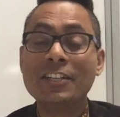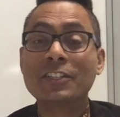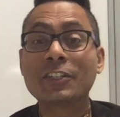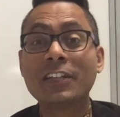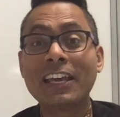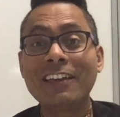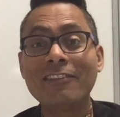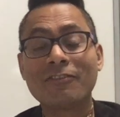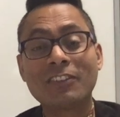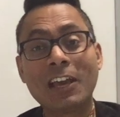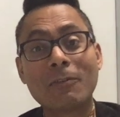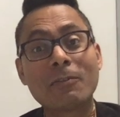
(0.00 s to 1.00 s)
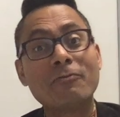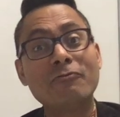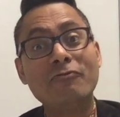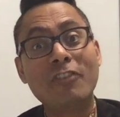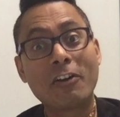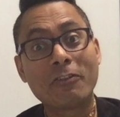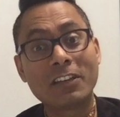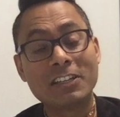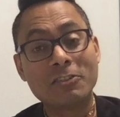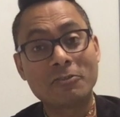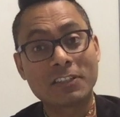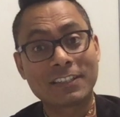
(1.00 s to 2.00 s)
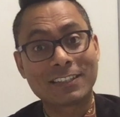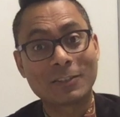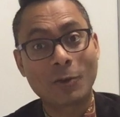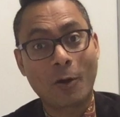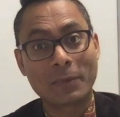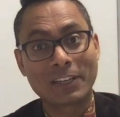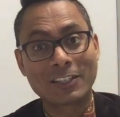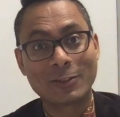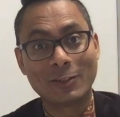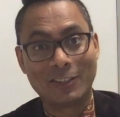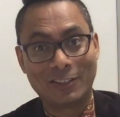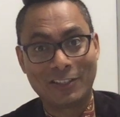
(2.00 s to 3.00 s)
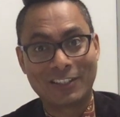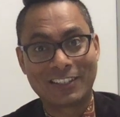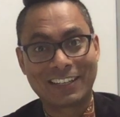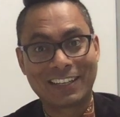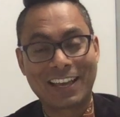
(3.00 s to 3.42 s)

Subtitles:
Today we have a very interesting topic to learn,